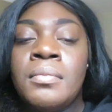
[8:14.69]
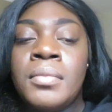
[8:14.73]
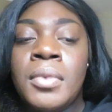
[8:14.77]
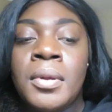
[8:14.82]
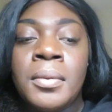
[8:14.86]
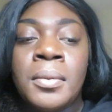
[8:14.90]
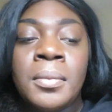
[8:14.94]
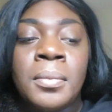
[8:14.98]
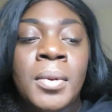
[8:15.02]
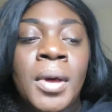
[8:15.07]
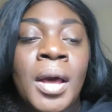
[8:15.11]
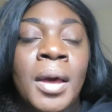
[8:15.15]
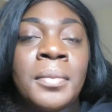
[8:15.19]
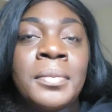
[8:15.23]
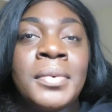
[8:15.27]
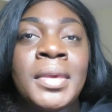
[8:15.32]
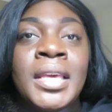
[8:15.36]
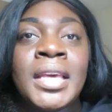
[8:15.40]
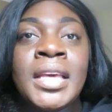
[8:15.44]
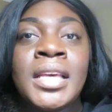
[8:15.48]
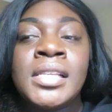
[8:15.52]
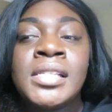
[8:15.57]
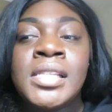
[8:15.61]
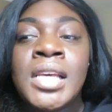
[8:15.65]
Blah blah blah.
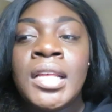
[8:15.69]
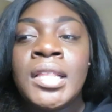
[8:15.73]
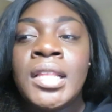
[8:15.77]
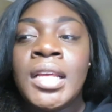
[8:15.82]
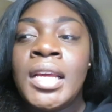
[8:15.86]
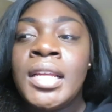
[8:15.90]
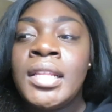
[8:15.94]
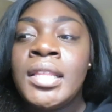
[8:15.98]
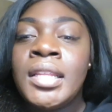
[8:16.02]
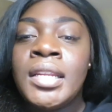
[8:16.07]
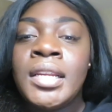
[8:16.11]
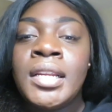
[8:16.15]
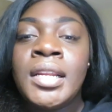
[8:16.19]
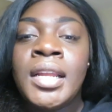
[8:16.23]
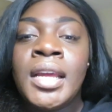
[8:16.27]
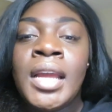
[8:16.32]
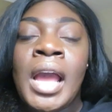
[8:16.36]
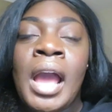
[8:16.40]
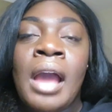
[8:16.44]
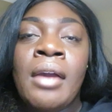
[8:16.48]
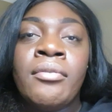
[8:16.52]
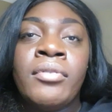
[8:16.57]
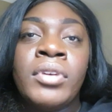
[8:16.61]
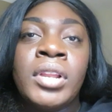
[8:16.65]
Because at the end of the
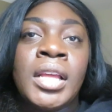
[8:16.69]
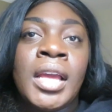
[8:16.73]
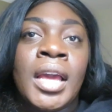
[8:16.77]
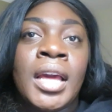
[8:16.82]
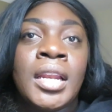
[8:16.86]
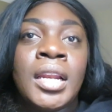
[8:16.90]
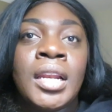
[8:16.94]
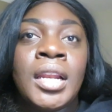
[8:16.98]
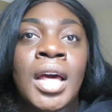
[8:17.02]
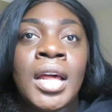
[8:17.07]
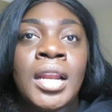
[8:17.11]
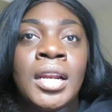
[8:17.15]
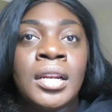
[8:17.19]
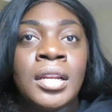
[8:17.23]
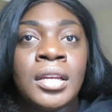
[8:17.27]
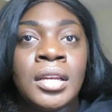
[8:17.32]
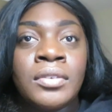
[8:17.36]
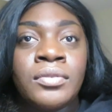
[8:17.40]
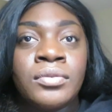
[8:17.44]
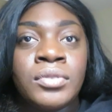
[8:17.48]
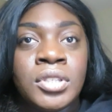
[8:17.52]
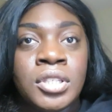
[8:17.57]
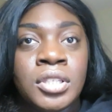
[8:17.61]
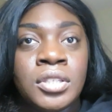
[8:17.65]
day, I really had a lot of
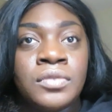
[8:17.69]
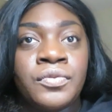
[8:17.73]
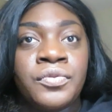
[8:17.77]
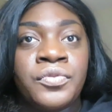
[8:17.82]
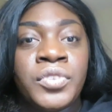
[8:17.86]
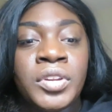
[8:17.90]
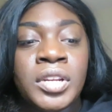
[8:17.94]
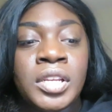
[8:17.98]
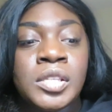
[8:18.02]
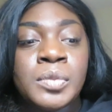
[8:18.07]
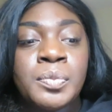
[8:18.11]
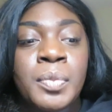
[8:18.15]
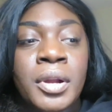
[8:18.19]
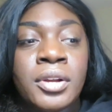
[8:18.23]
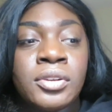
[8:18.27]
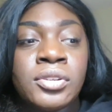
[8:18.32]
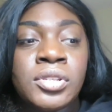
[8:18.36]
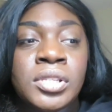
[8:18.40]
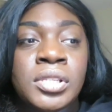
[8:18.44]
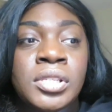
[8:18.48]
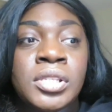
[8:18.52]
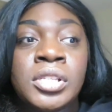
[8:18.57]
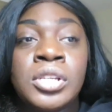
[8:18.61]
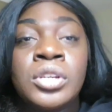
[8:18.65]
love for this
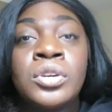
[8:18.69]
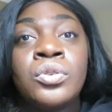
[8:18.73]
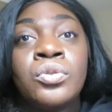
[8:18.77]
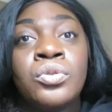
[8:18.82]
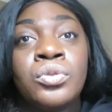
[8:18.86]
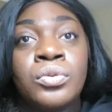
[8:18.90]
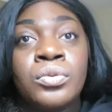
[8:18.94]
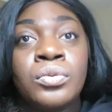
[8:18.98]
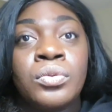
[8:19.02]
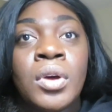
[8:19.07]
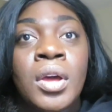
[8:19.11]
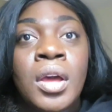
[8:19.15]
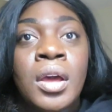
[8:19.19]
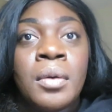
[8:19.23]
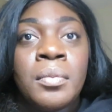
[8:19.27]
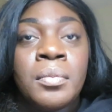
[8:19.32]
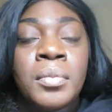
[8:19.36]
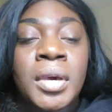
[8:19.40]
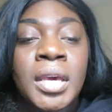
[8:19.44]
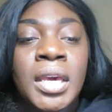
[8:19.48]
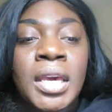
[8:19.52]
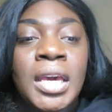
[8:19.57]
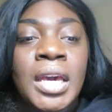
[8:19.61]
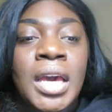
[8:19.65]
person. Still do,
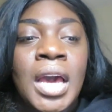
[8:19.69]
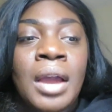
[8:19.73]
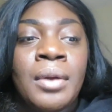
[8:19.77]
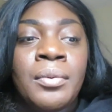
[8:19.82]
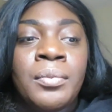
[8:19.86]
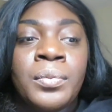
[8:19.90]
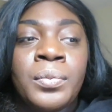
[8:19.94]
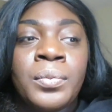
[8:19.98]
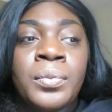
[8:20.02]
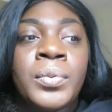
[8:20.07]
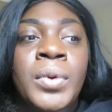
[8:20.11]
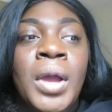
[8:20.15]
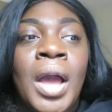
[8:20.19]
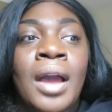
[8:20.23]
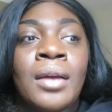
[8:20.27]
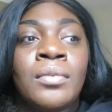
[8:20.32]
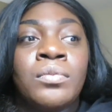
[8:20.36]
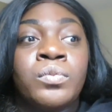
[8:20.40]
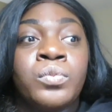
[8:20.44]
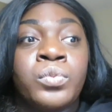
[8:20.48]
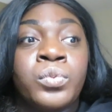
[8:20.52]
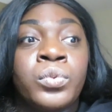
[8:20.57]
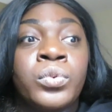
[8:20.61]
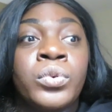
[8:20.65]
but
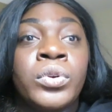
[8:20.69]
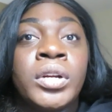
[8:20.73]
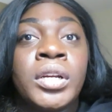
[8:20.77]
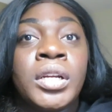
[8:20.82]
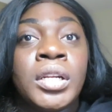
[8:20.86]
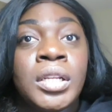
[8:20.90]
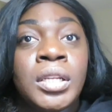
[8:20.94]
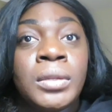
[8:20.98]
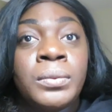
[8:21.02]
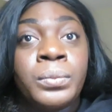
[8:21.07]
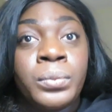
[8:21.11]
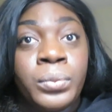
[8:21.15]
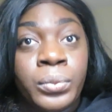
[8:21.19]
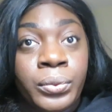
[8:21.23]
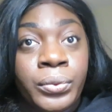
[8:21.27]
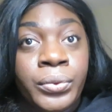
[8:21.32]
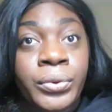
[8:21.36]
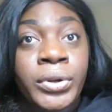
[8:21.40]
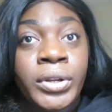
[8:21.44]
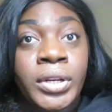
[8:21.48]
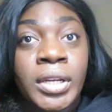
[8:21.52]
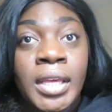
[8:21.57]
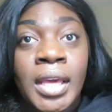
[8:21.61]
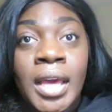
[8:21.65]
I really,
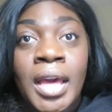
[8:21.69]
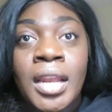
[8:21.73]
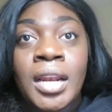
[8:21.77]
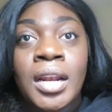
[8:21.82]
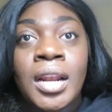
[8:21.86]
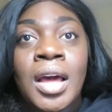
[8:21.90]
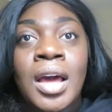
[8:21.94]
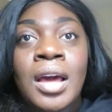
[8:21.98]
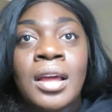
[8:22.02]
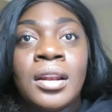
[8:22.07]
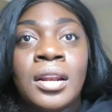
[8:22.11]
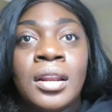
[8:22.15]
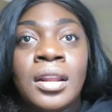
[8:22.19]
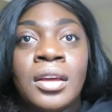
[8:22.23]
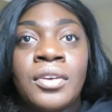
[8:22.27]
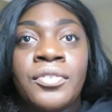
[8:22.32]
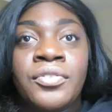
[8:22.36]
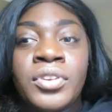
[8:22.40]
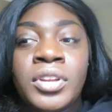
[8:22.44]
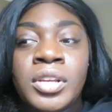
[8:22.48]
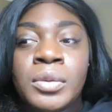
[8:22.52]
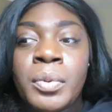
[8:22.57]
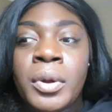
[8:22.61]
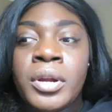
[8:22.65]
really had a lot of
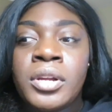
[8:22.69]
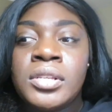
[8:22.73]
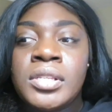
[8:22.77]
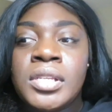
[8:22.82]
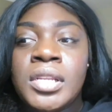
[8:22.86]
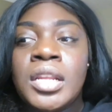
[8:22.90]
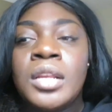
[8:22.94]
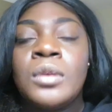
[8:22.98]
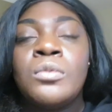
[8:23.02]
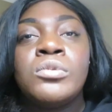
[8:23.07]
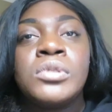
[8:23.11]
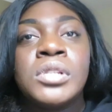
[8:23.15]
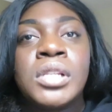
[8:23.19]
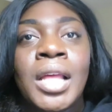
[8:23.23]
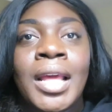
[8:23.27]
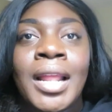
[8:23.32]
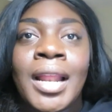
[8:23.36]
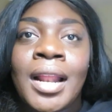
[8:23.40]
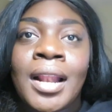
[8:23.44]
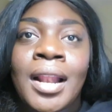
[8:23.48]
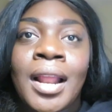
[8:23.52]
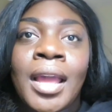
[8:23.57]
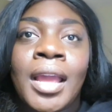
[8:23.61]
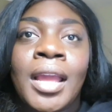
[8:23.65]
love for this person. It was
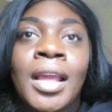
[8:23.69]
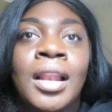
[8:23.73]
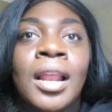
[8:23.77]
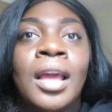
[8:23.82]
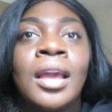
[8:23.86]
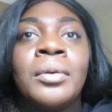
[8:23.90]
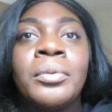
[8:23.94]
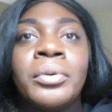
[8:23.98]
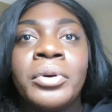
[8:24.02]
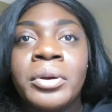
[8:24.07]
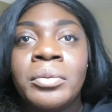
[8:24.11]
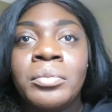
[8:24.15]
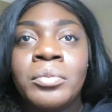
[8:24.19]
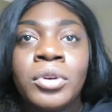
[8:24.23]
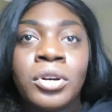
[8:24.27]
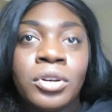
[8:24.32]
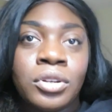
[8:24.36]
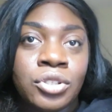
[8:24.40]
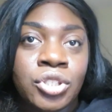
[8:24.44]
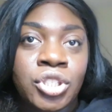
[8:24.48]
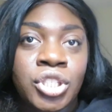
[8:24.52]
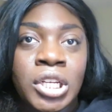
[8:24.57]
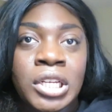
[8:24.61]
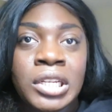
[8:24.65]
late at night, and I didn't want him to
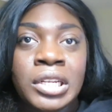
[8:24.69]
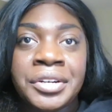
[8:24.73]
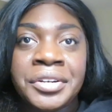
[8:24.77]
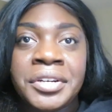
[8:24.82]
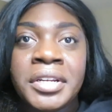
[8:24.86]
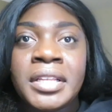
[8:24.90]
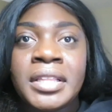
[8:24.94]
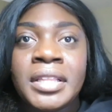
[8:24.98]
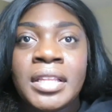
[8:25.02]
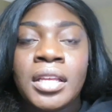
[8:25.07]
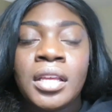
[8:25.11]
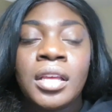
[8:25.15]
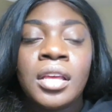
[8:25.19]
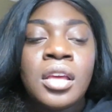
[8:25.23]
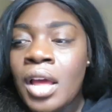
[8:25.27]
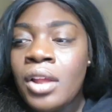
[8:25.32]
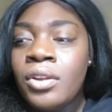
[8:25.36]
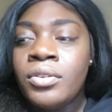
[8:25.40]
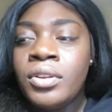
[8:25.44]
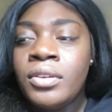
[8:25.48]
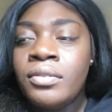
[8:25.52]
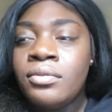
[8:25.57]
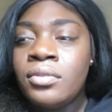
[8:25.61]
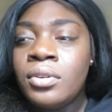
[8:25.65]
go to jail or nothing. I
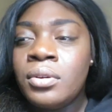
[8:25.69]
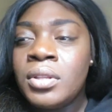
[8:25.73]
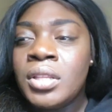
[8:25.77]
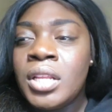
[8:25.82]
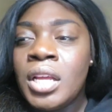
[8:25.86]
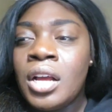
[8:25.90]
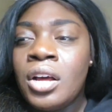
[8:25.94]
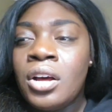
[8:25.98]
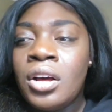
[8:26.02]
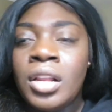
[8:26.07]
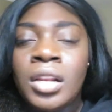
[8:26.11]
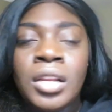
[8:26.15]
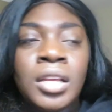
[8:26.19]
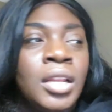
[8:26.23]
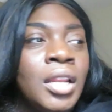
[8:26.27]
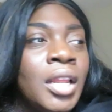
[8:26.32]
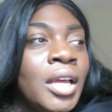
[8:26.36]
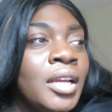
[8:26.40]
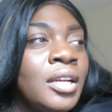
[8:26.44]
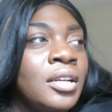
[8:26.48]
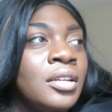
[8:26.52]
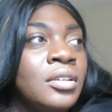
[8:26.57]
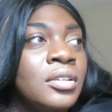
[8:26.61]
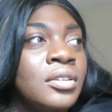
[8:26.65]
don't even know what they call it,
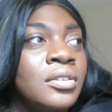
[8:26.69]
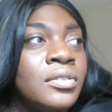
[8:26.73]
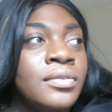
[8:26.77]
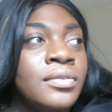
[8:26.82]
like